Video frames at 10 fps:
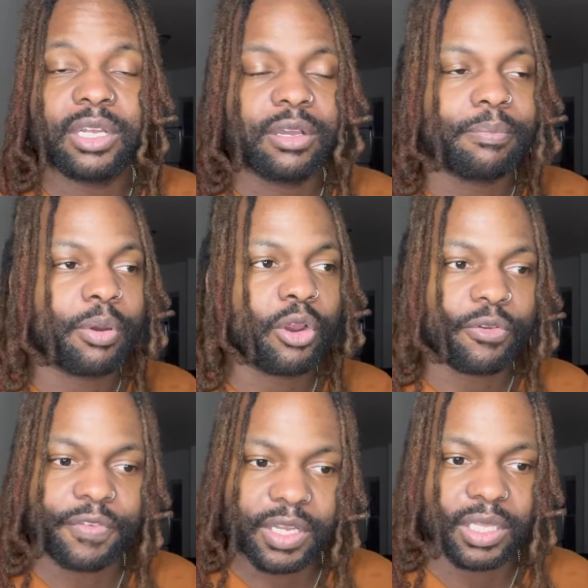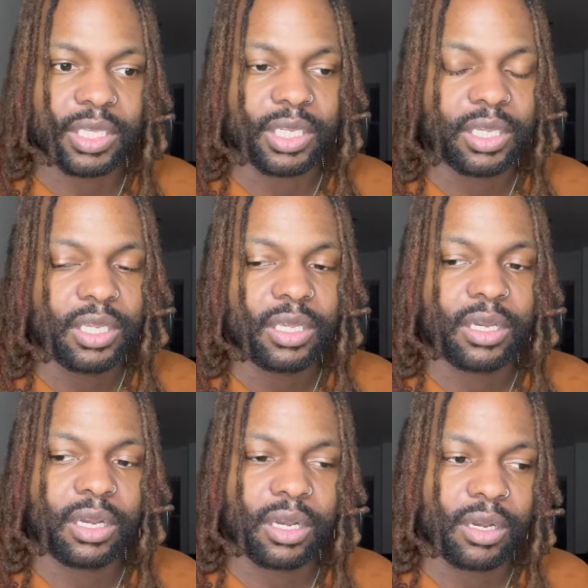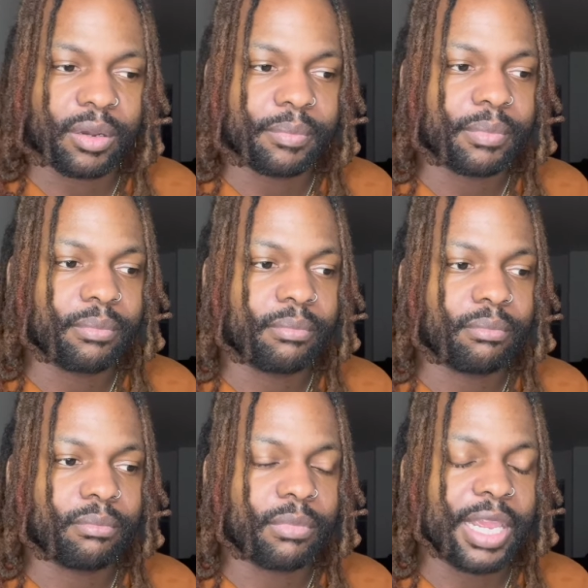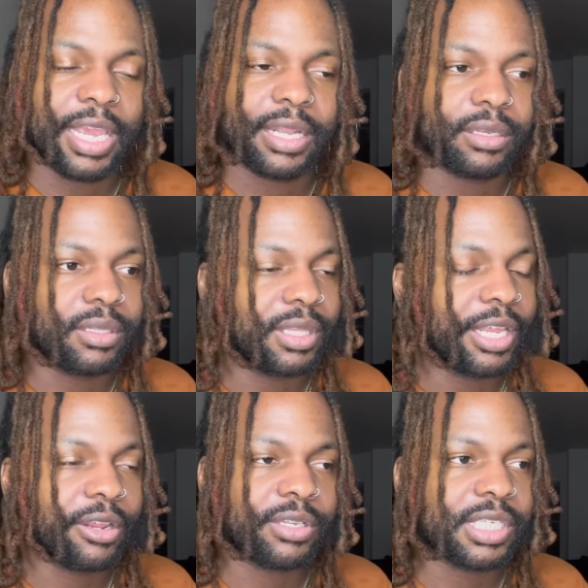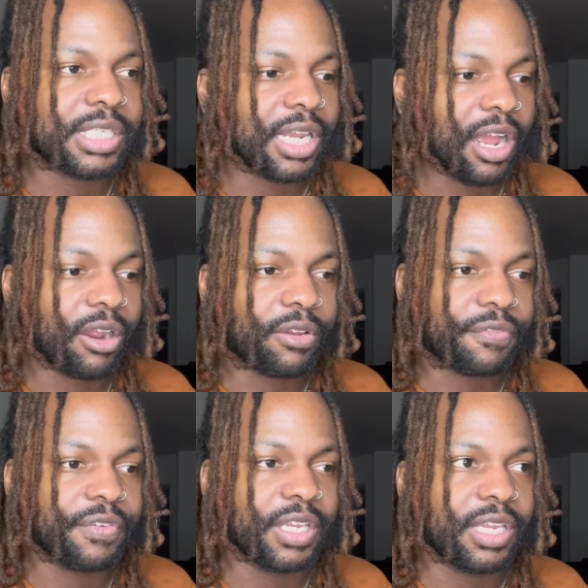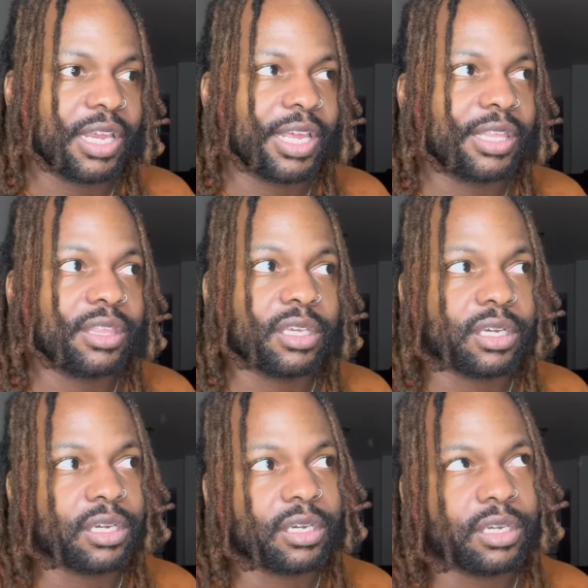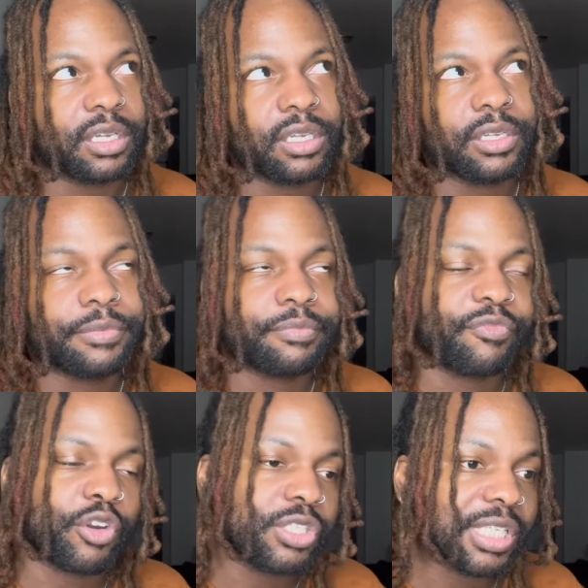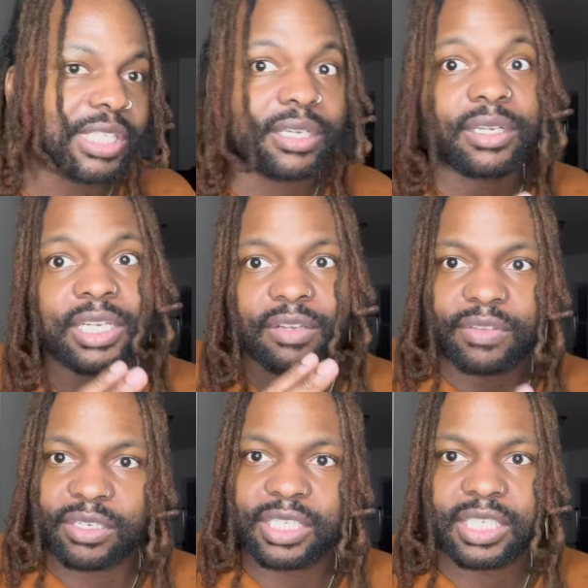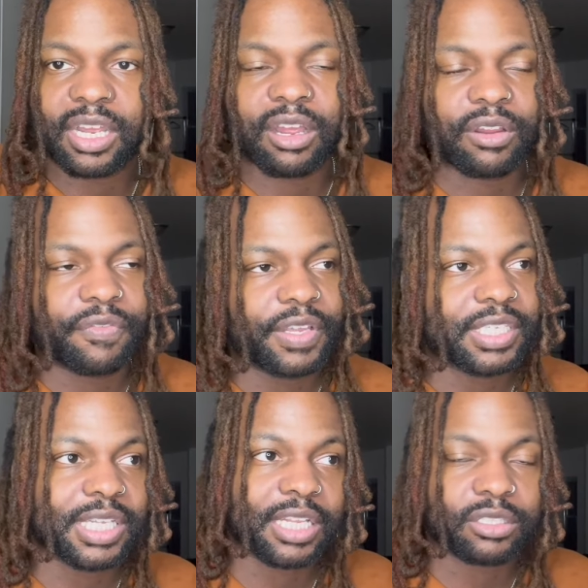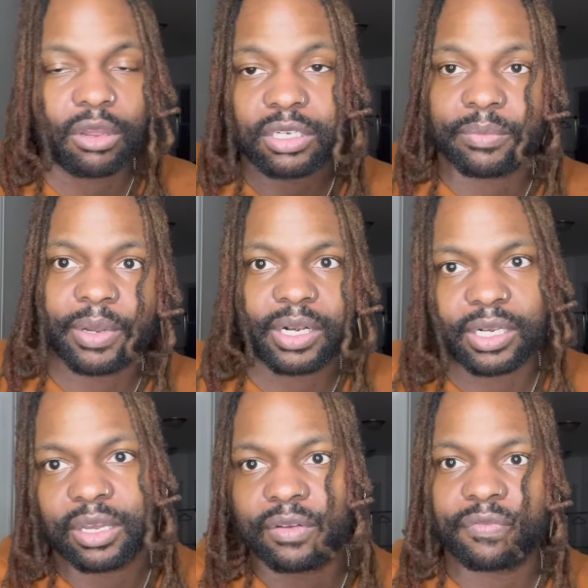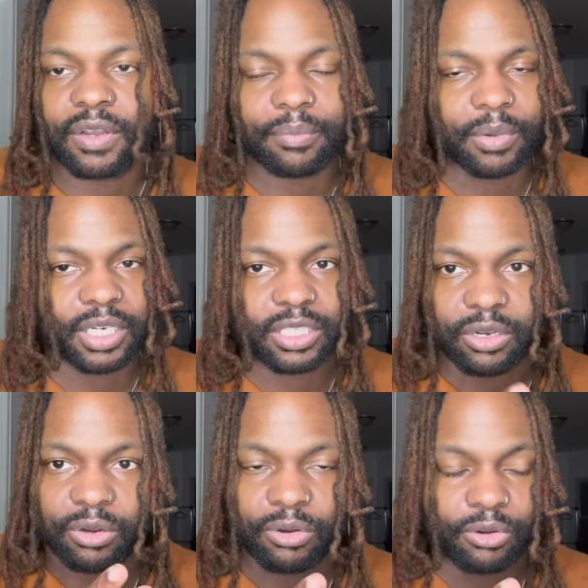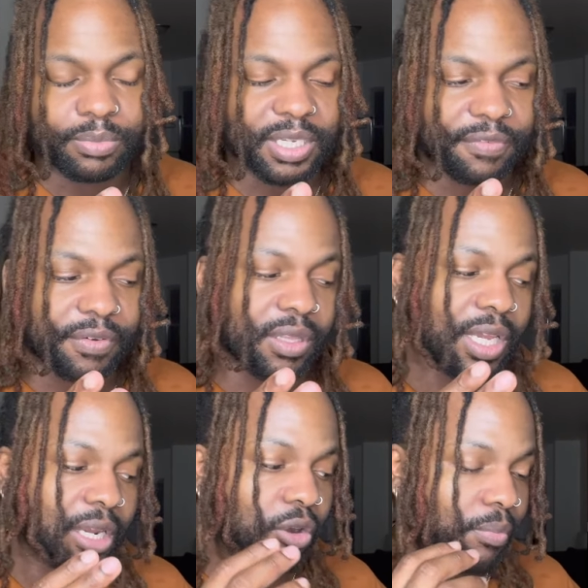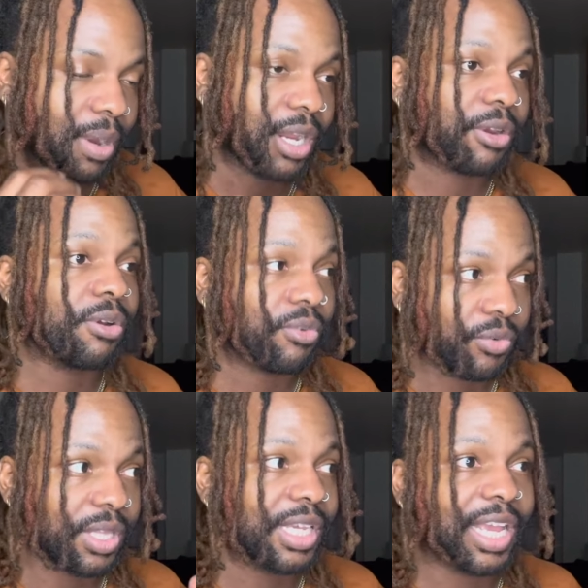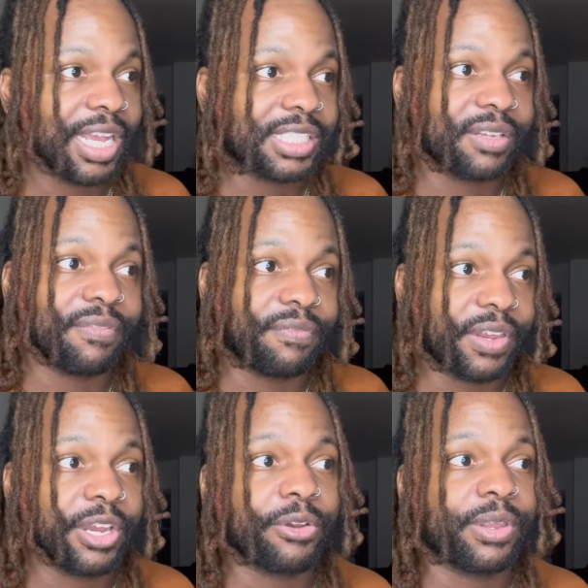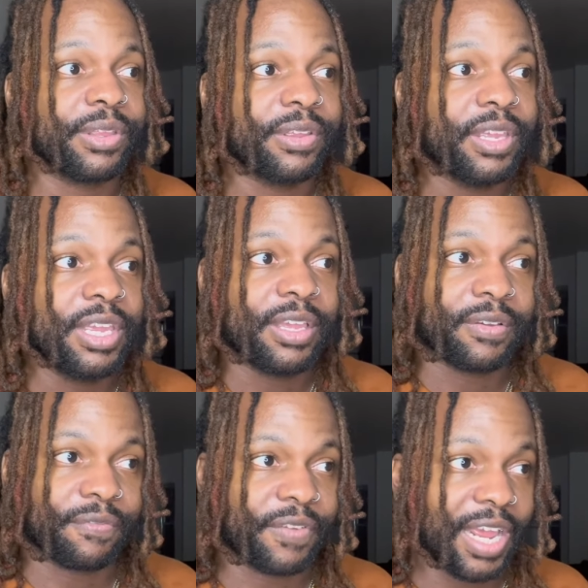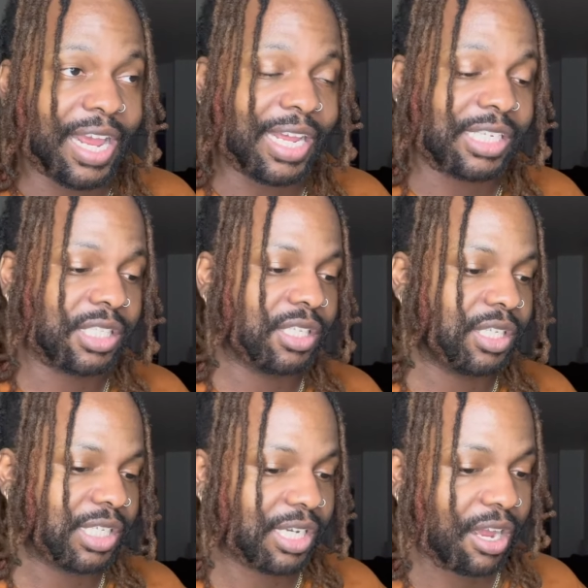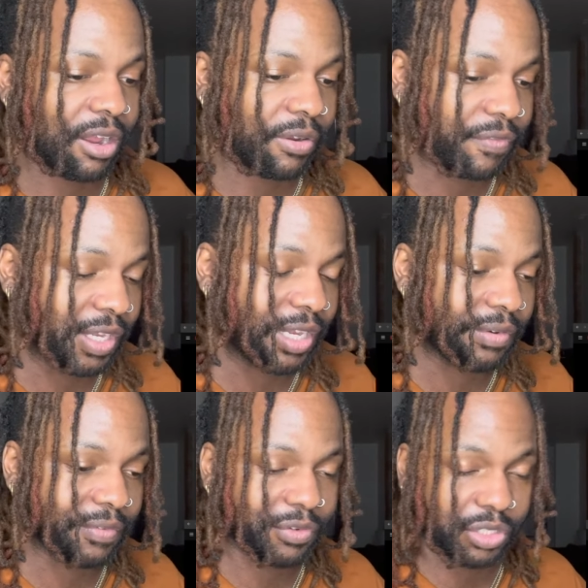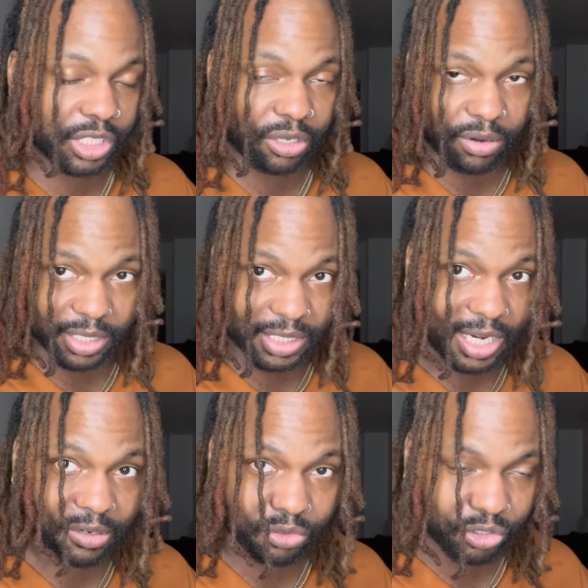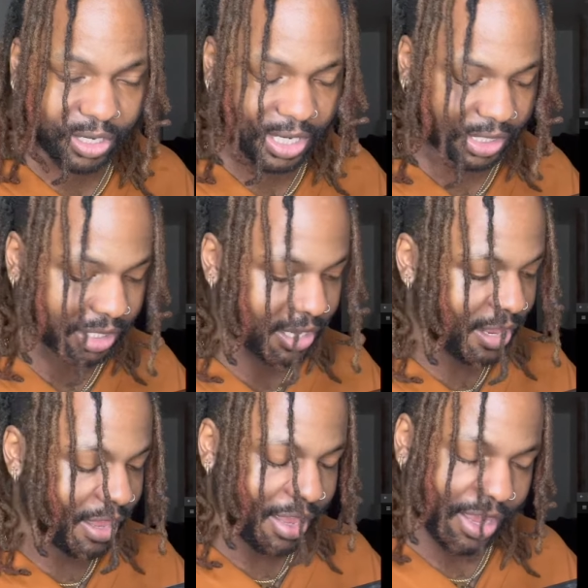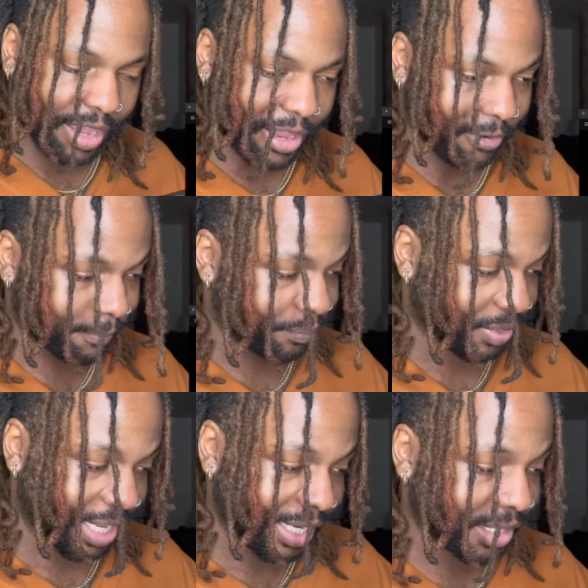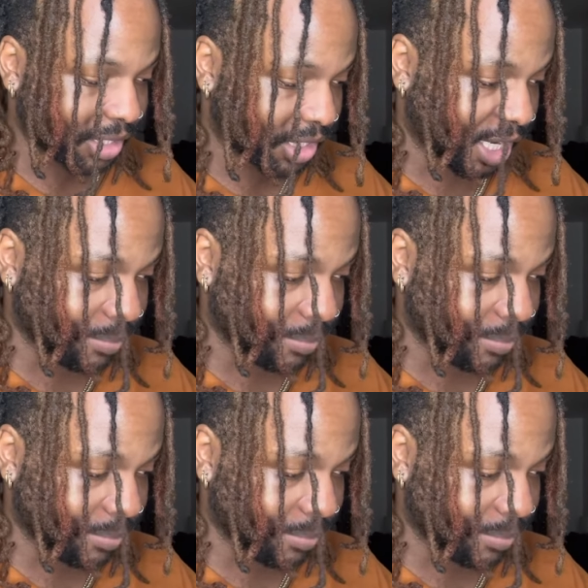perfectly. And their discography and the versatility of their discography is not talked about enough amongst the girl groups. I feel like Oh My Girl really has a very vast discography, even if you just talk in title tracks. And they get the job